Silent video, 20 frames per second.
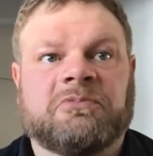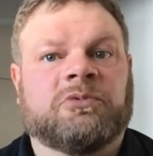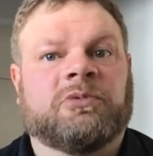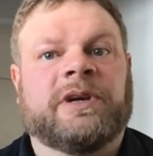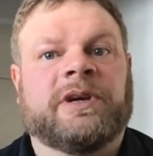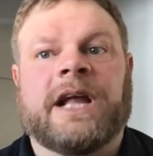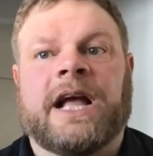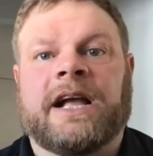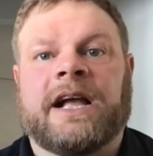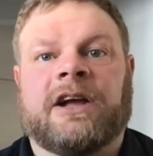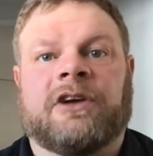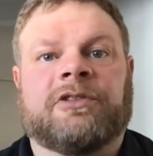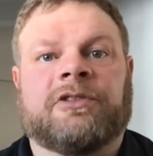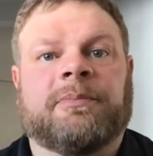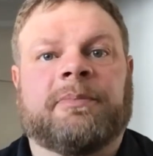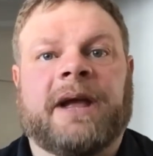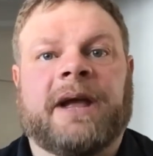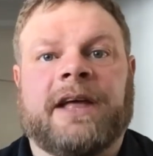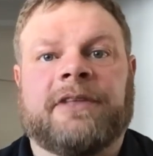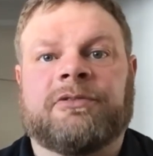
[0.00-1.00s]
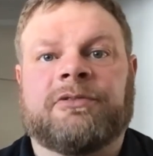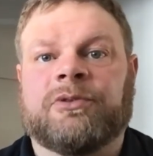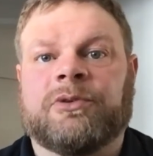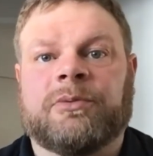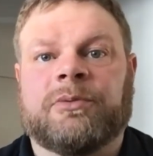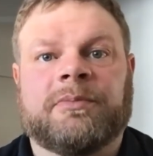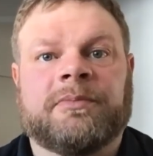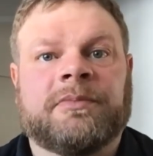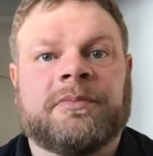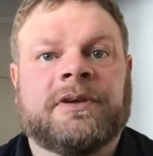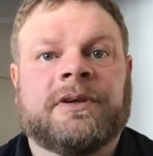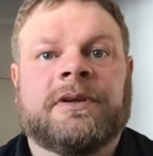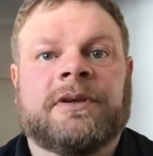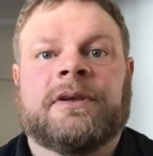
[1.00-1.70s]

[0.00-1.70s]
we knock out the bathroom,